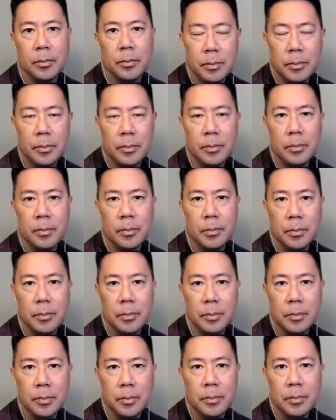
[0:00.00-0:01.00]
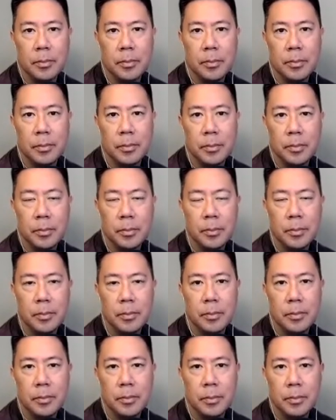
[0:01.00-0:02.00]

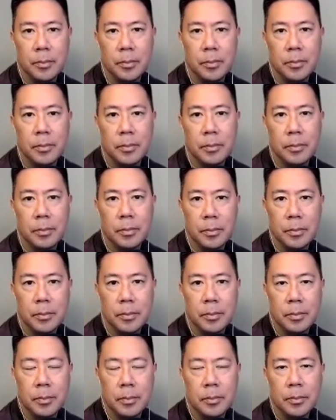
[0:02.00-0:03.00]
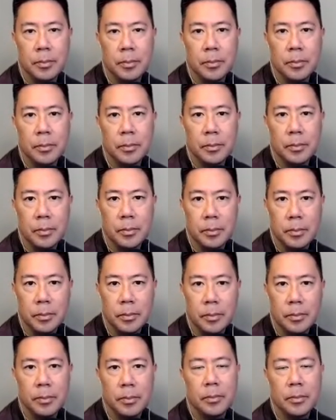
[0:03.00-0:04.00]

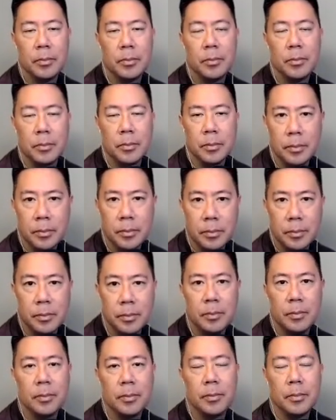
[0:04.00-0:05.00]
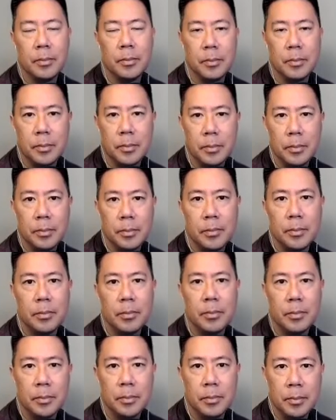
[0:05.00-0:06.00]

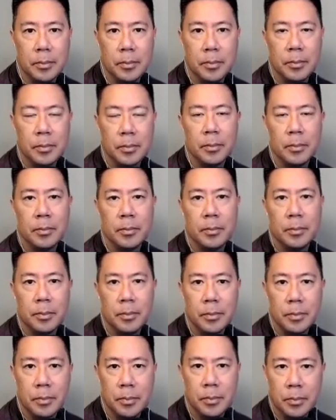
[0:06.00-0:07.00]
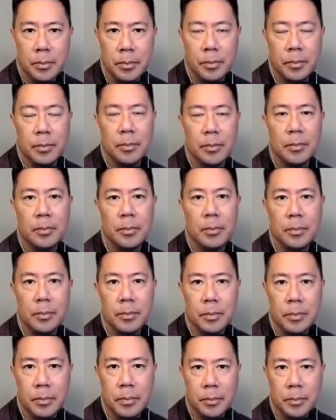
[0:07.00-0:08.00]
[no speech]